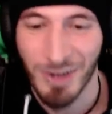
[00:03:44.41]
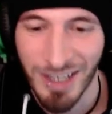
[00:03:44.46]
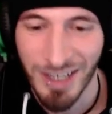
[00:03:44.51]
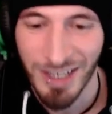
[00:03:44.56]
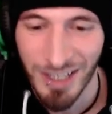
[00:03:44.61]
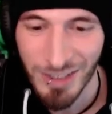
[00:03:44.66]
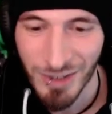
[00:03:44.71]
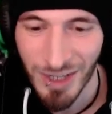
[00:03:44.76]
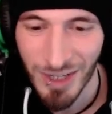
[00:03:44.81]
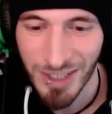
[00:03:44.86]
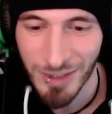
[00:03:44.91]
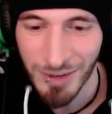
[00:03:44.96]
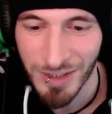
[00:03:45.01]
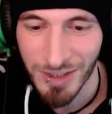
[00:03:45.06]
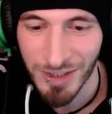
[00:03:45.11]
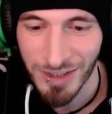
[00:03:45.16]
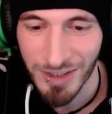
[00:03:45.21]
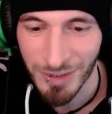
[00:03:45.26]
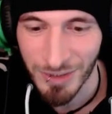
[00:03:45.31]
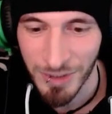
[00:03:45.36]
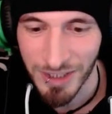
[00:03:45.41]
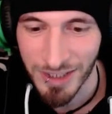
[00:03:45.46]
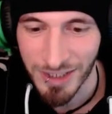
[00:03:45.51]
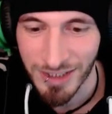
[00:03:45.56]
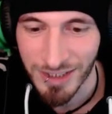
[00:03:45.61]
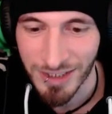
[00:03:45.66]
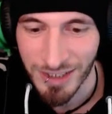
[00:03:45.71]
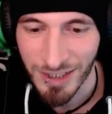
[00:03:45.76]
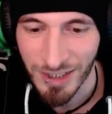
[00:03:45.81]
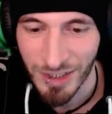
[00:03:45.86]
I'll try doing it this way.
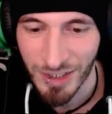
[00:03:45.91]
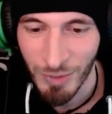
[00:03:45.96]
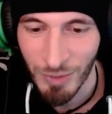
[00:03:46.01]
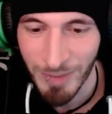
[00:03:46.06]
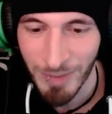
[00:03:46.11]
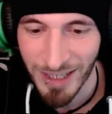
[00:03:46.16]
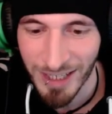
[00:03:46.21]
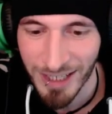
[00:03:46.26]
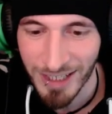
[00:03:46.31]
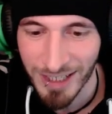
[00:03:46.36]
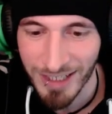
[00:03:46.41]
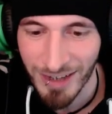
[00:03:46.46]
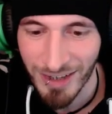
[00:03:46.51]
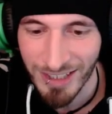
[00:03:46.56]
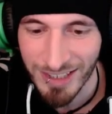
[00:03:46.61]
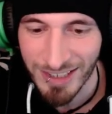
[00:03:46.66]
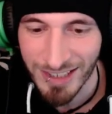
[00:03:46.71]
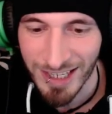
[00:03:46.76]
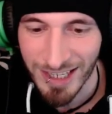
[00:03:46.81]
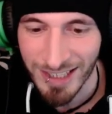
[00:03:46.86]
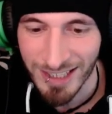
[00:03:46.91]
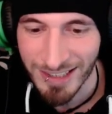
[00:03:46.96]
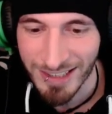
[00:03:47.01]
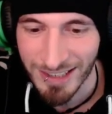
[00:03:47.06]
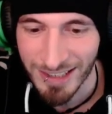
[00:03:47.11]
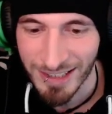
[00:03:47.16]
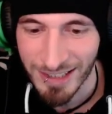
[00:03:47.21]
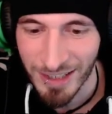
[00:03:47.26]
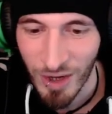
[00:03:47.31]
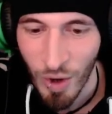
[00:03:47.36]
Oh my god! Now I just can't see it.